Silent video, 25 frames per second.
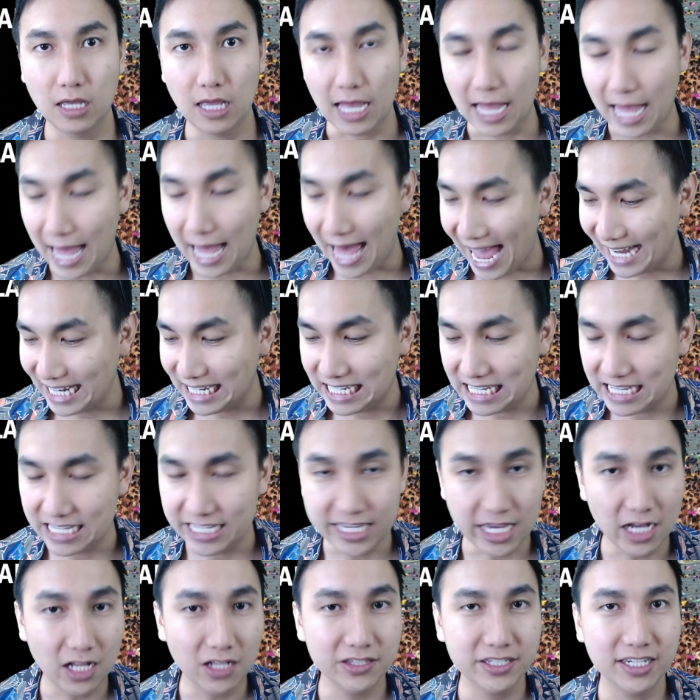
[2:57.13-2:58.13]
I
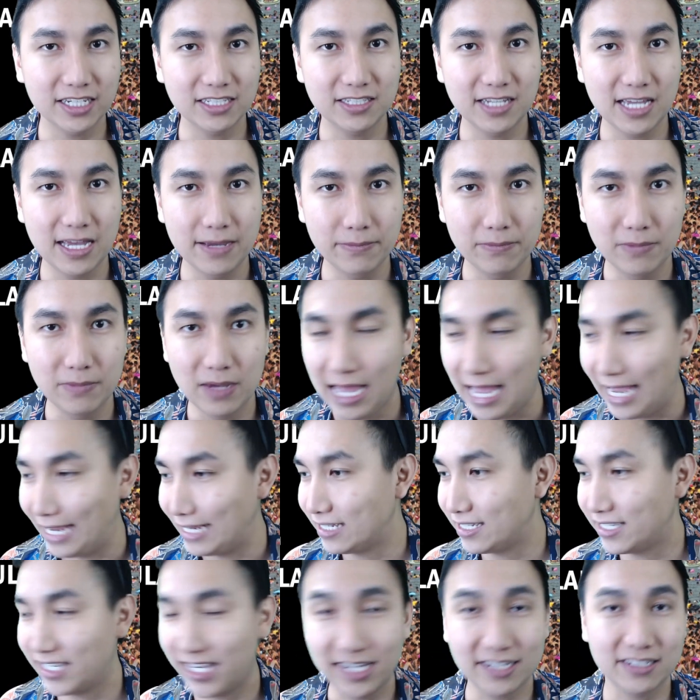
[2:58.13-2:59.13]
yelled at them,
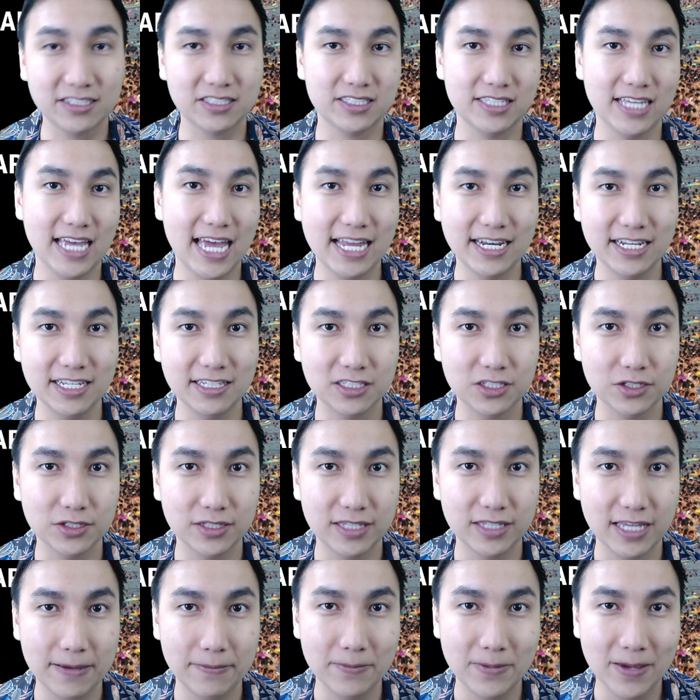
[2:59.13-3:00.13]
kicked sand into
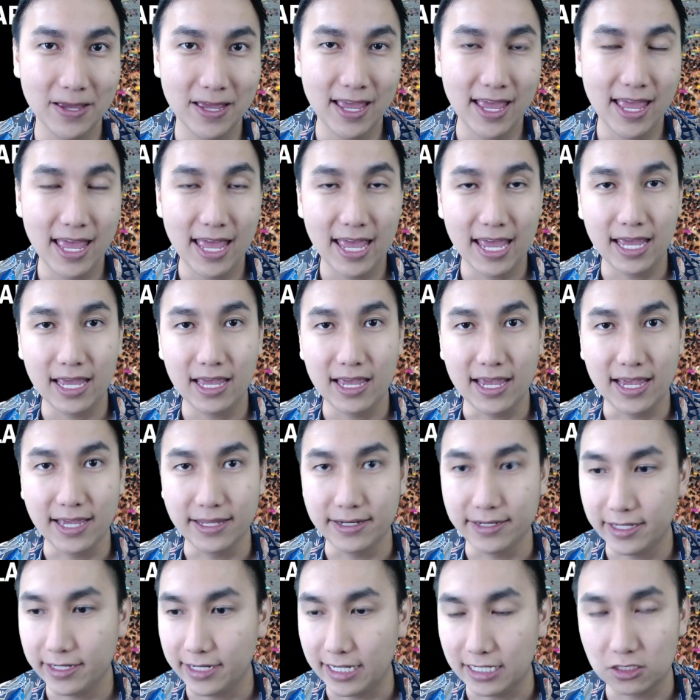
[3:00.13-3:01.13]
them,
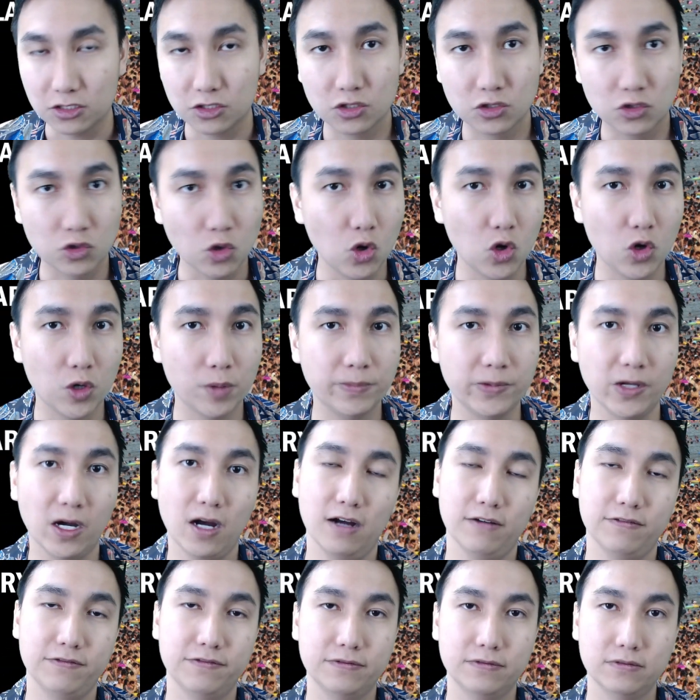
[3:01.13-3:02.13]
and then I stormed
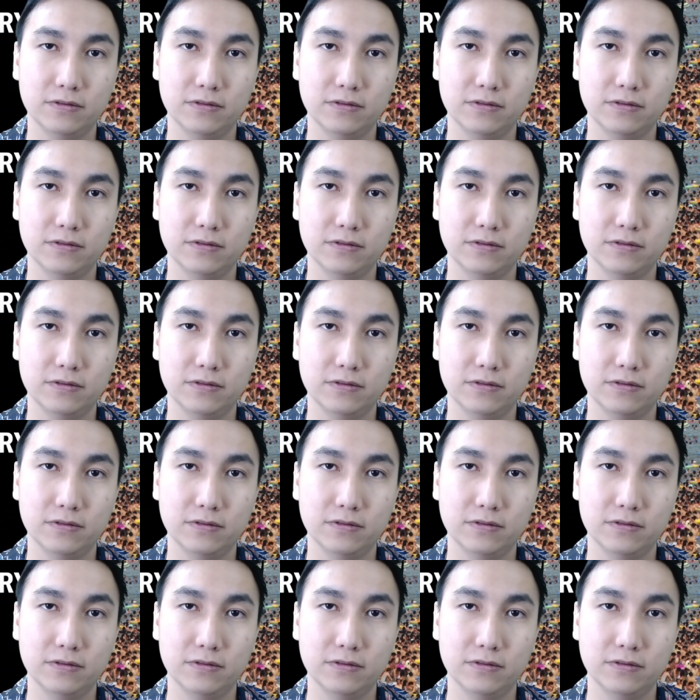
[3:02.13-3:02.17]
off.